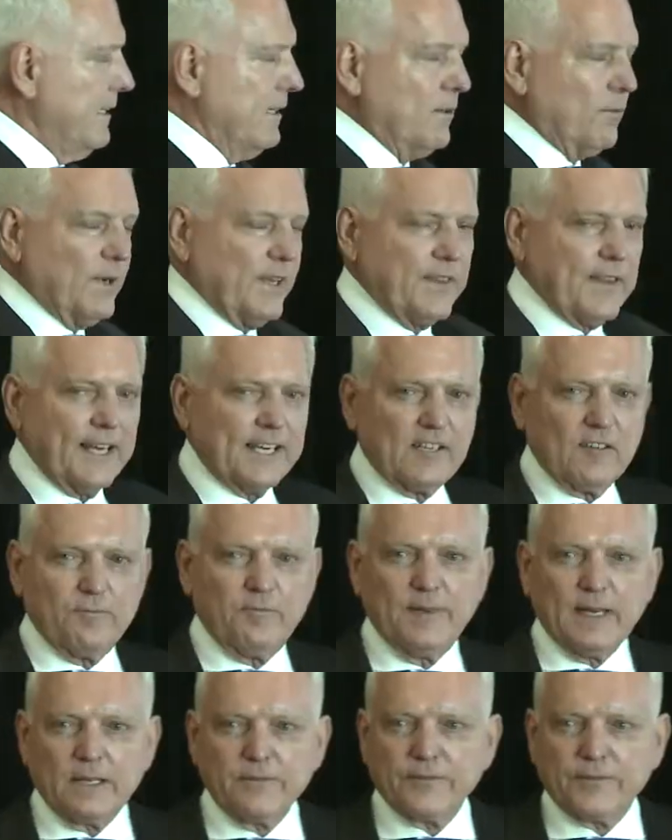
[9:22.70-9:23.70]
We think of
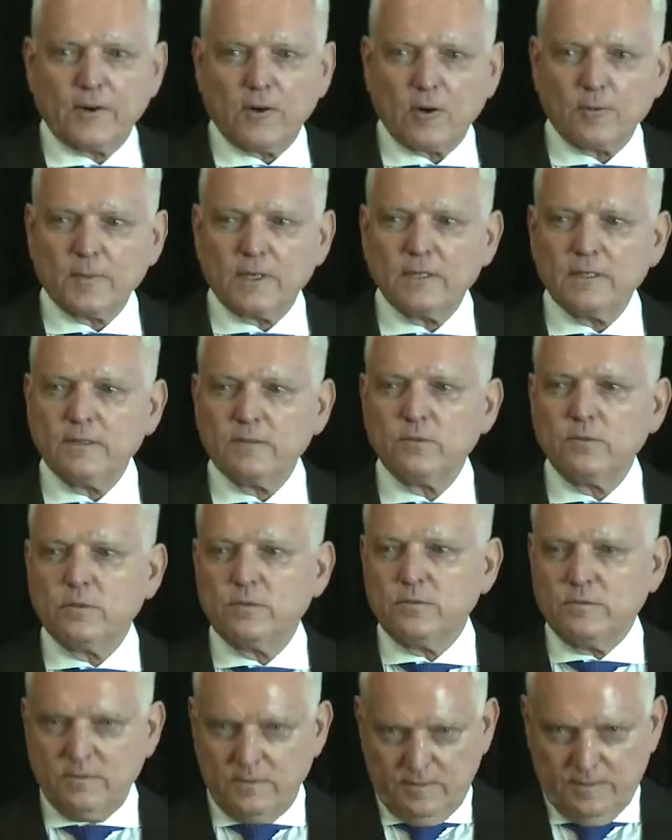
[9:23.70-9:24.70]
Big Pharma,
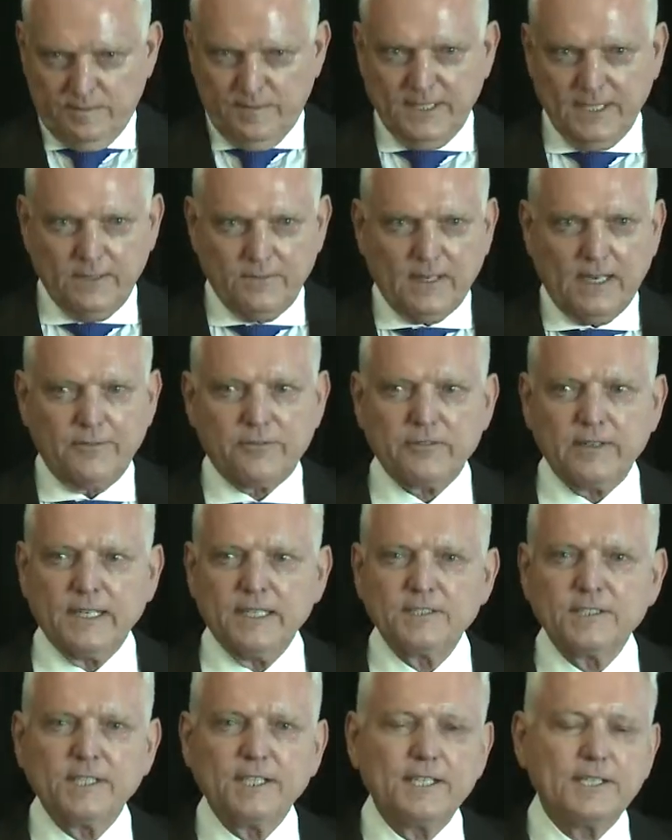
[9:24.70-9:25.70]
many of our
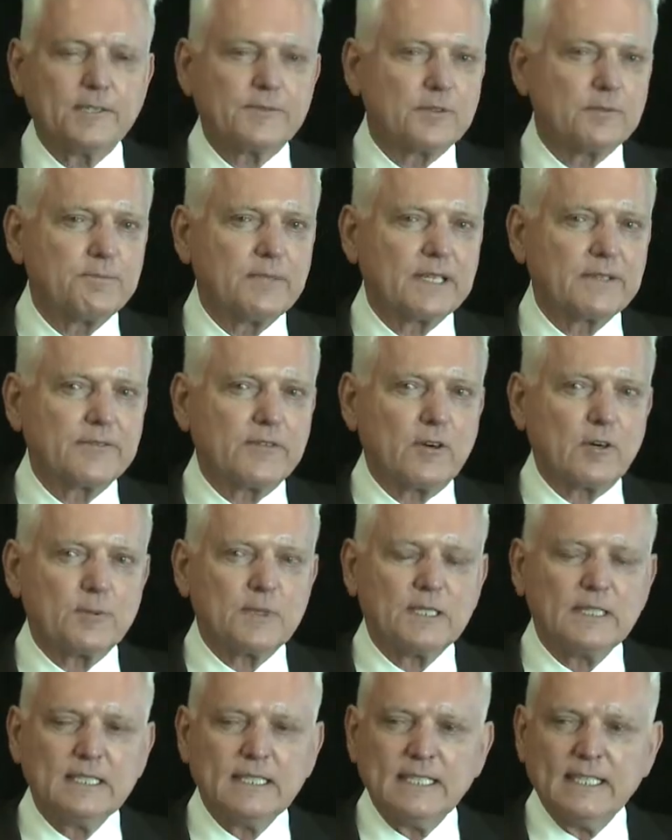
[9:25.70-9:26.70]
friends are here from Big
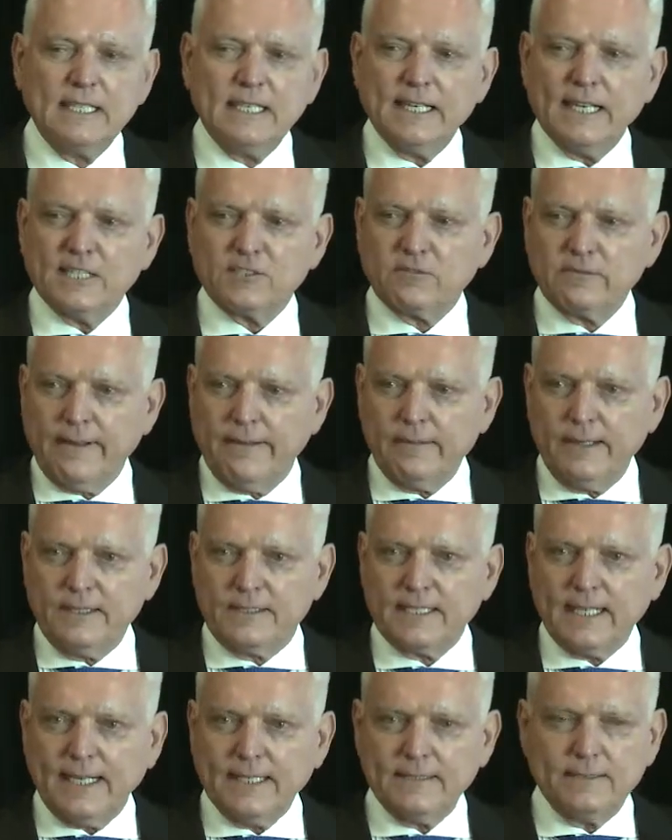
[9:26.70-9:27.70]
Pharma, as really
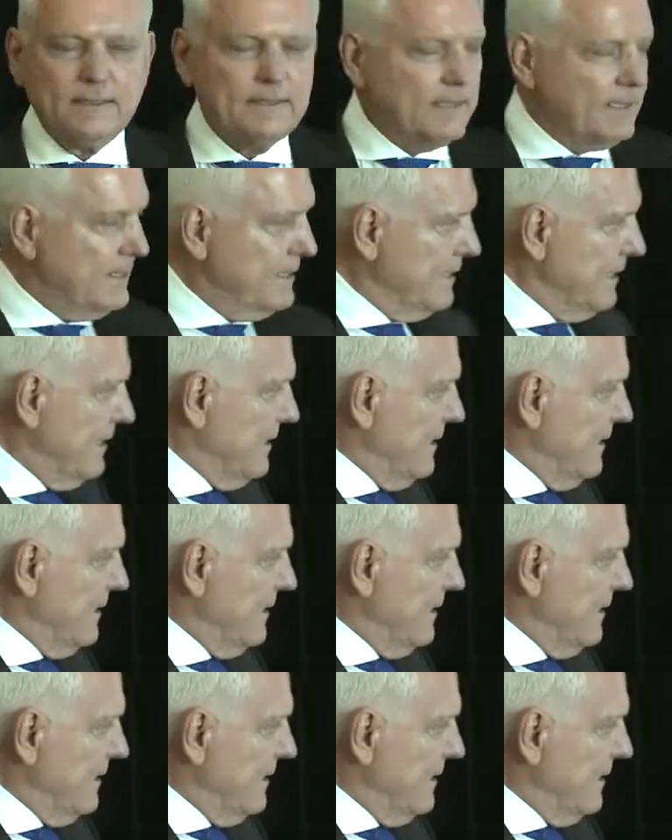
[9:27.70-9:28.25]
titans.